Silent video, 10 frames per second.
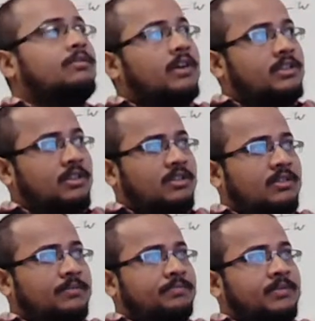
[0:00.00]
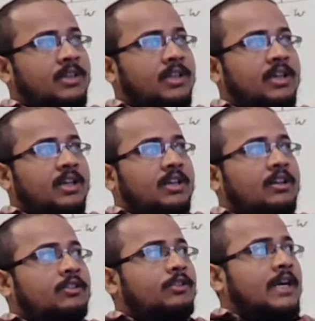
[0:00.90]
function.
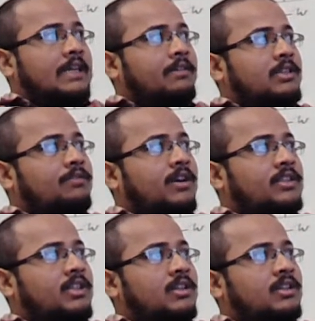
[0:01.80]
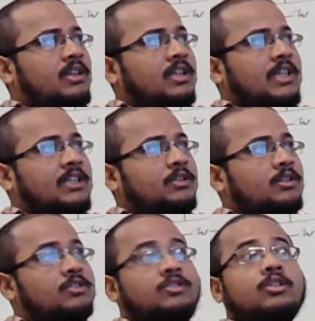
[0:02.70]
So activation function
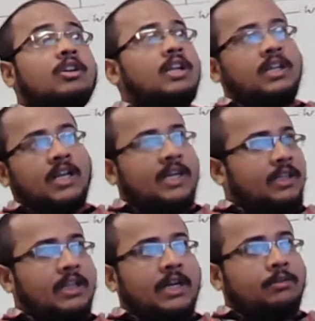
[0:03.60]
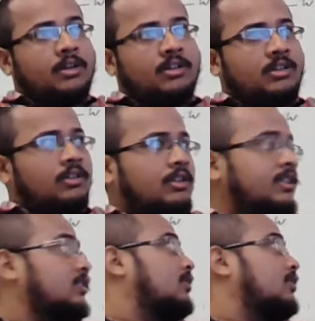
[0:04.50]
introduce nonlinearity in the network. It is